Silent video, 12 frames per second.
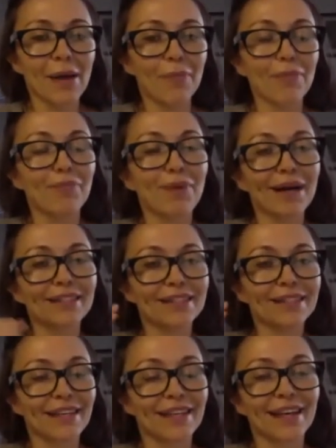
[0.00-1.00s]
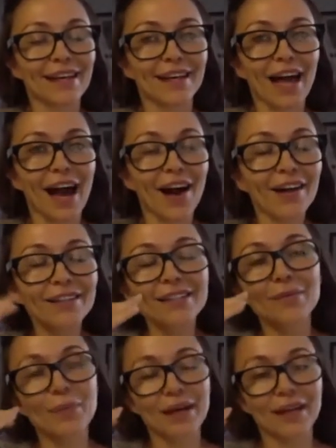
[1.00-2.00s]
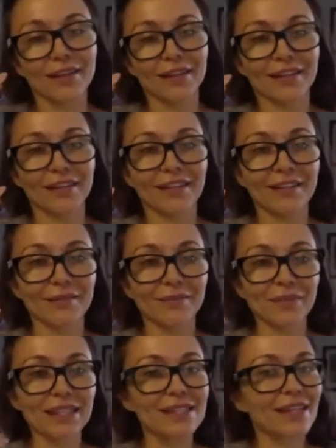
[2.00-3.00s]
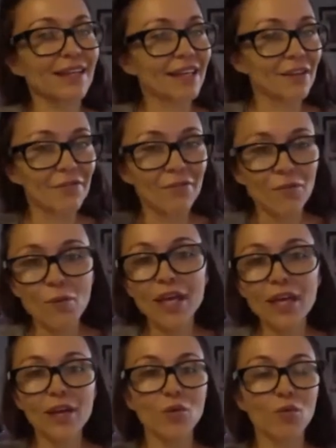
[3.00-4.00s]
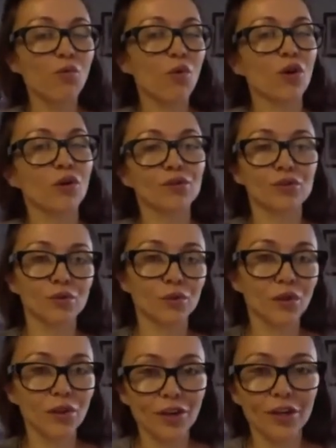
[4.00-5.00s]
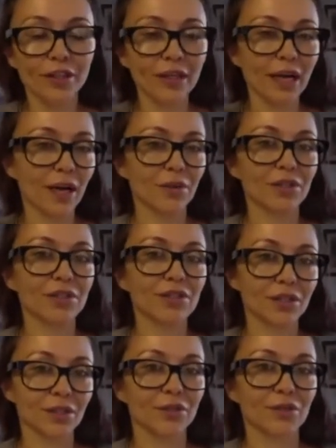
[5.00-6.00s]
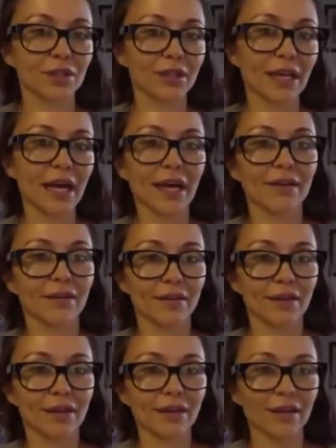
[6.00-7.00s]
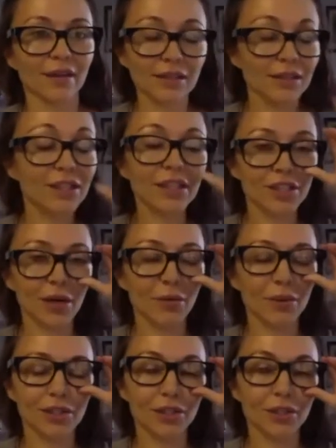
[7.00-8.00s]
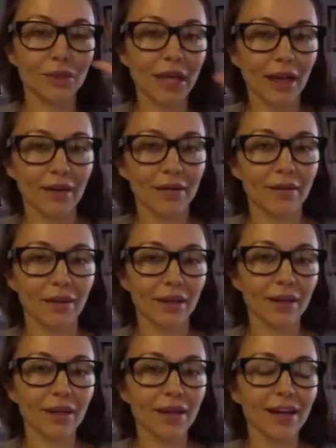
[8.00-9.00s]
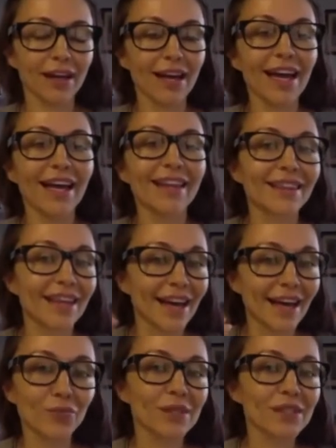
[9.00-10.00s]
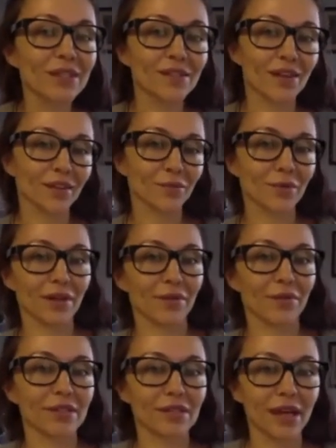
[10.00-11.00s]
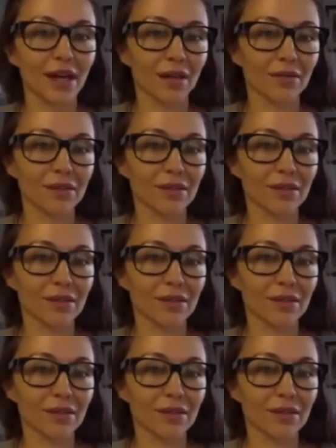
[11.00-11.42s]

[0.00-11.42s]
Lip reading: But ultimately, it's like if we want to learn our children anything, teach our children anything, then we start with ourselves.